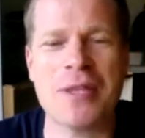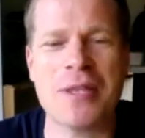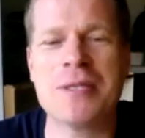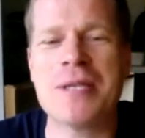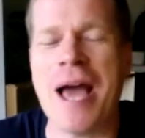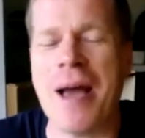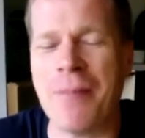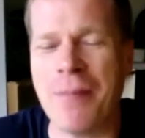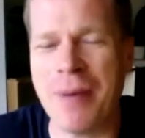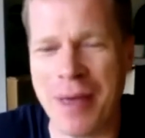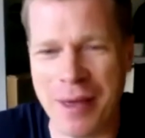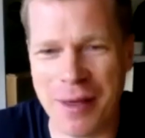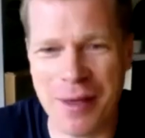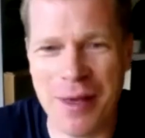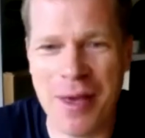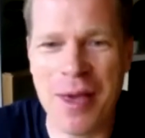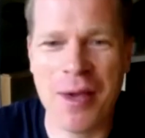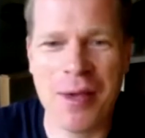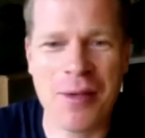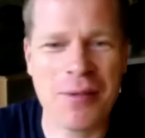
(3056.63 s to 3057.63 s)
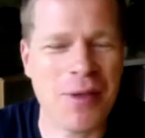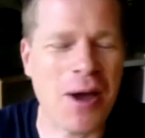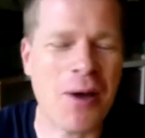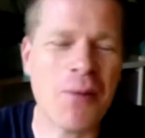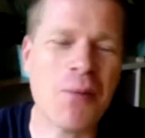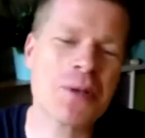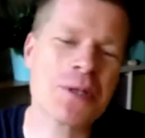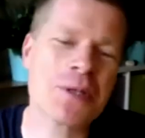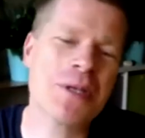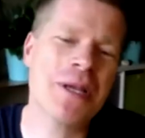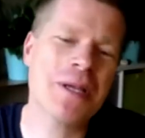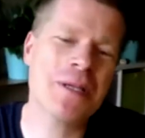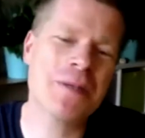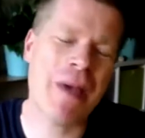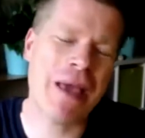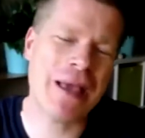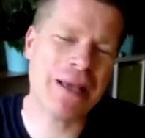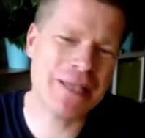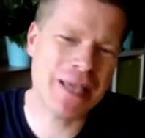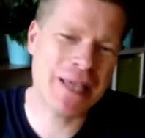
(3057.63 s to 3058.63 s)
tapping that I wasn't
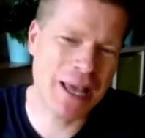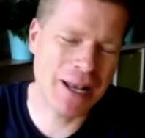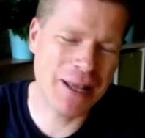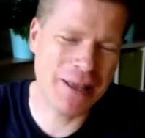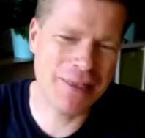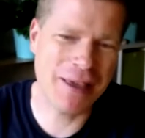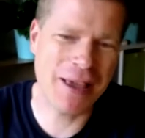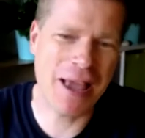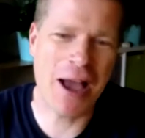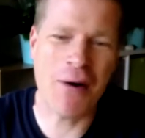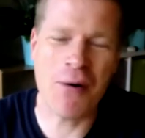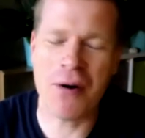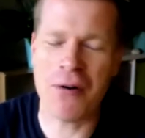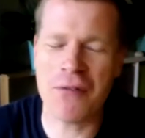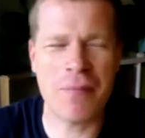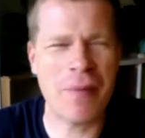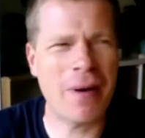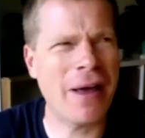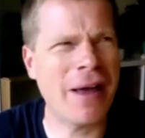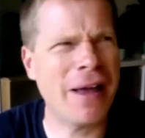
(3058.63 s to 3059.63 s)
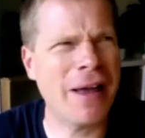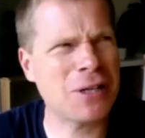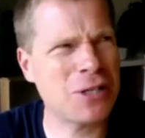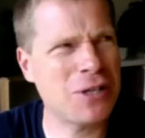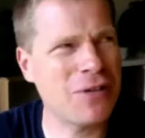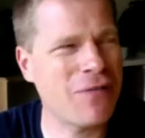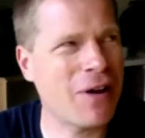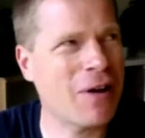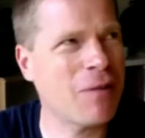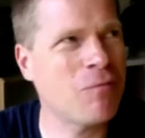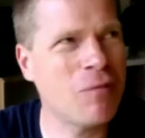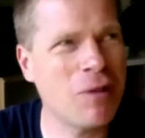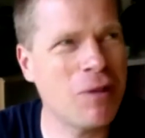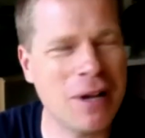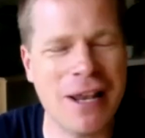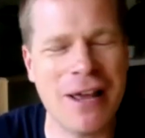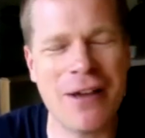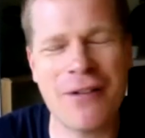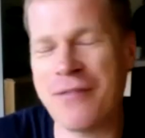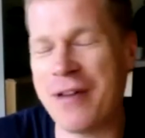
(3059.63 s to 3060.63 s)
expecting anything out of, but I actually found
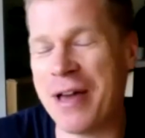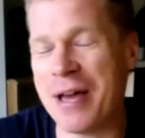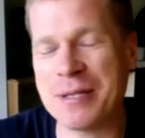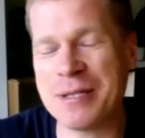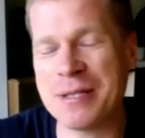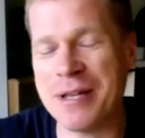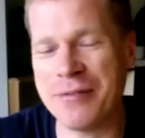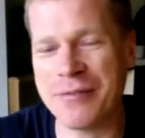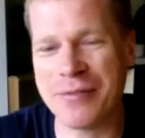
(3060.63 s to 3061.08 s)
really effective.